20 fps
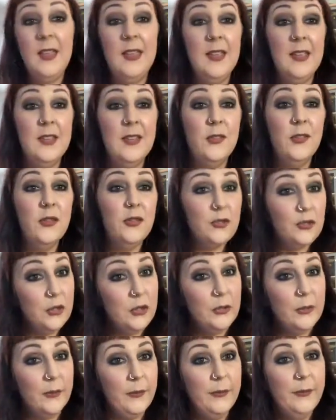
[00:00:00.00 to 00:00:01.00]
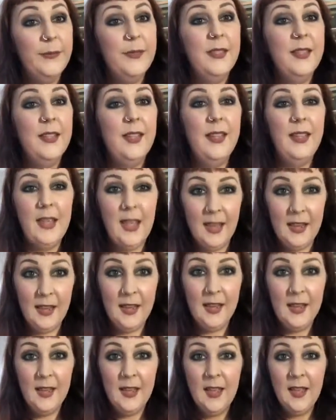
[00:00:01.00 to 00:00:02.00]
is true. Yay.
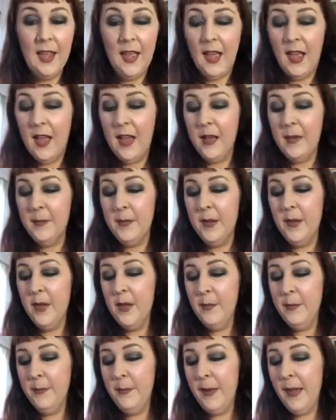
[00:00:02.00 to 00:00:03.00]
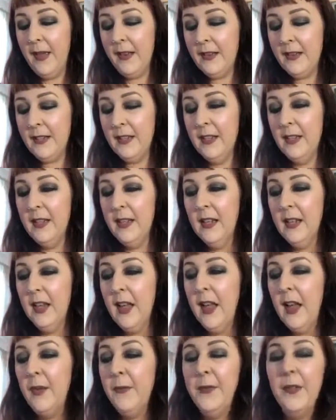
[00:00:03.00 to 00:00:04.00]
But
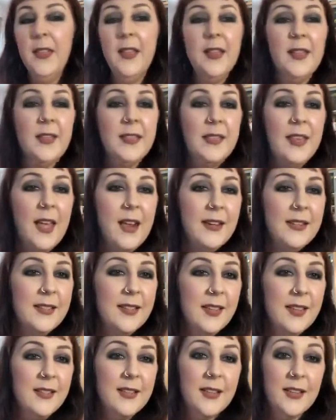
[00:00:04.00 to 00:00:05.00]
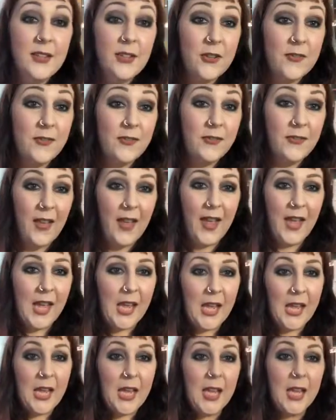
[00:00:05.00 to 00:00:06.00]
I feel like that is like such a
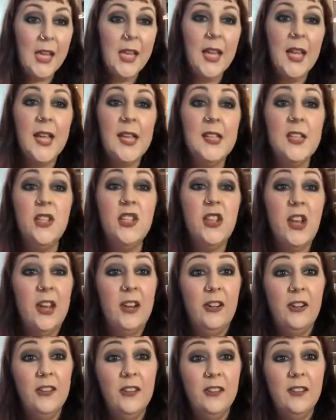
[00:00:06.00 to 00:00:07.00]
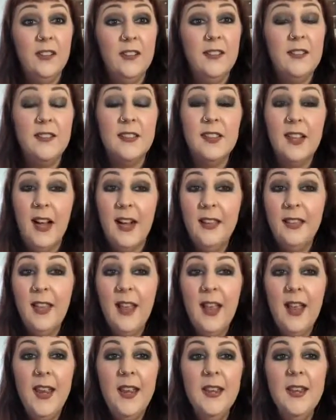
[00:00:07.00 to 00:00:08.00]
vague and general
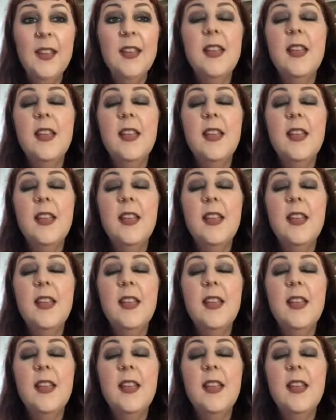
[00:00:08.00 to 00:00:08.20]
guideline.